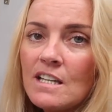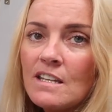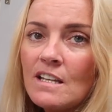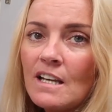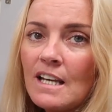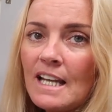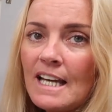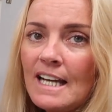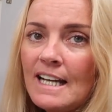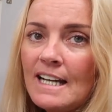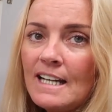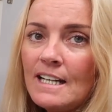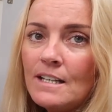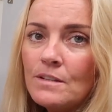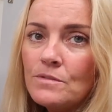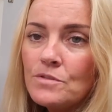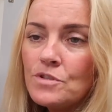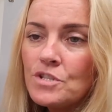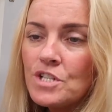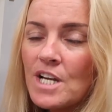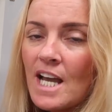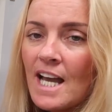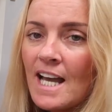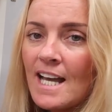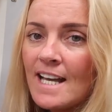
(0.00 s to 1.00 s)
in the
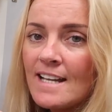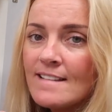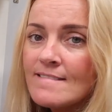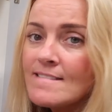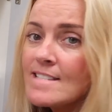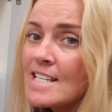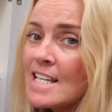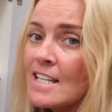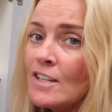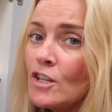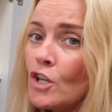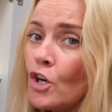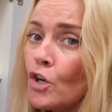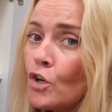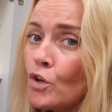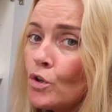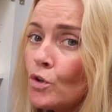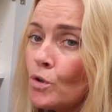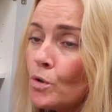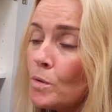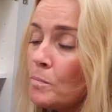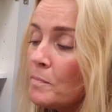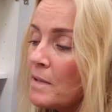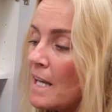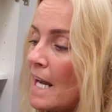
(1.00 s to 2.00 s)
lounge and in the
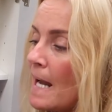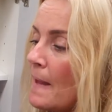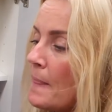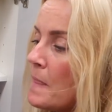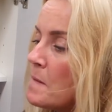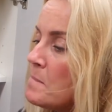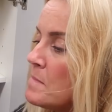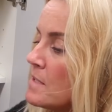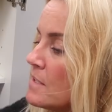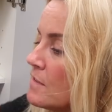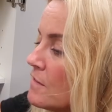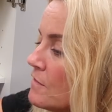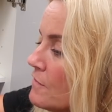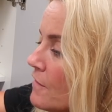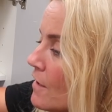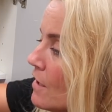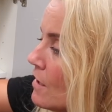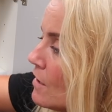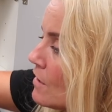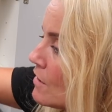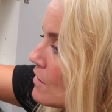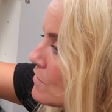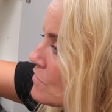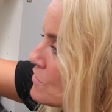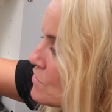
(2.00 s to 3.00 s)
hall behind the mirrored
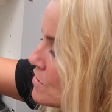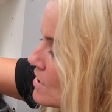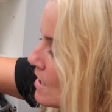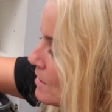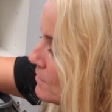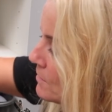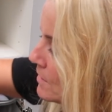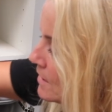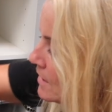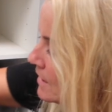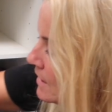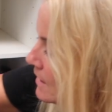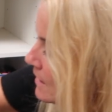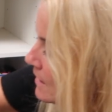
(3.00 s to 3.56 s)
vase, so